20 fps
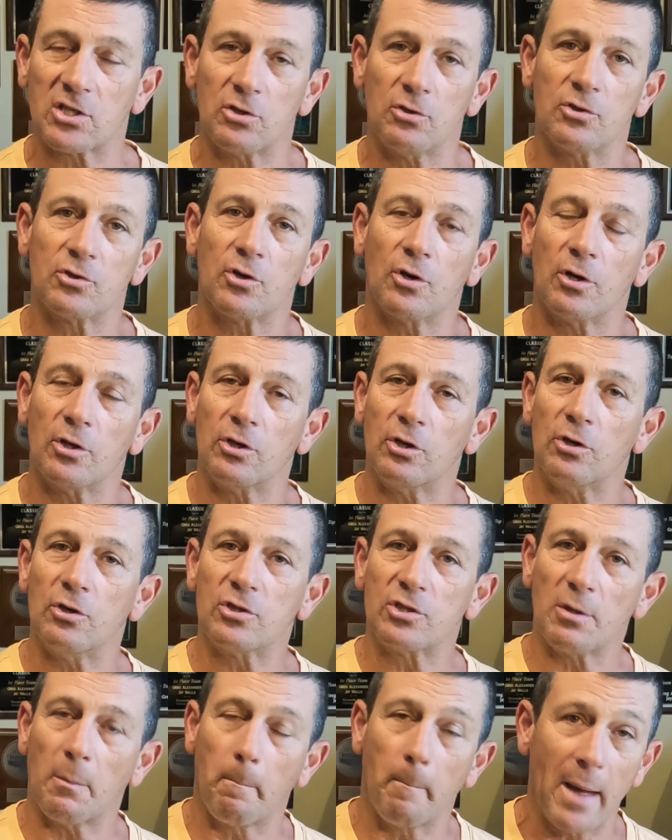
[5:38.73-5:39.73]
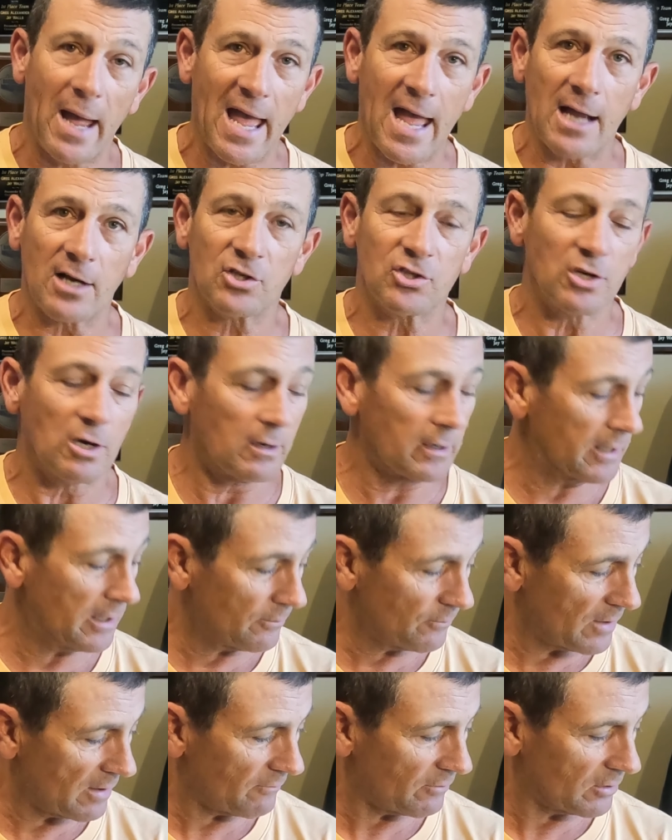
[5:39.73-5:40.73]
who's going to use the banks generally in a
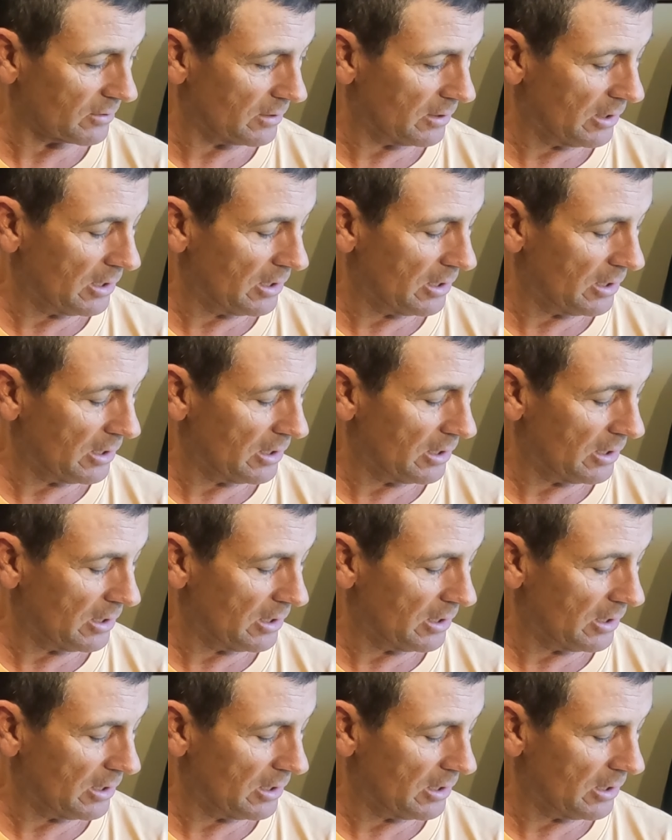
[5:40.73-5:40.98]
river.